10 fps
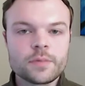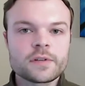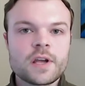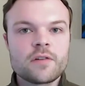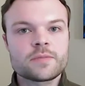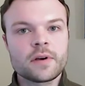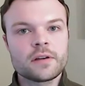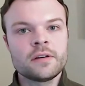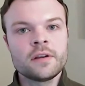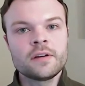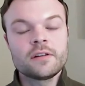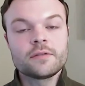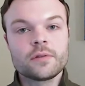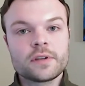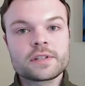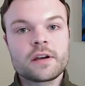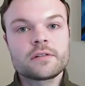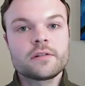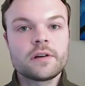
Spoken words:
soft spot for this character,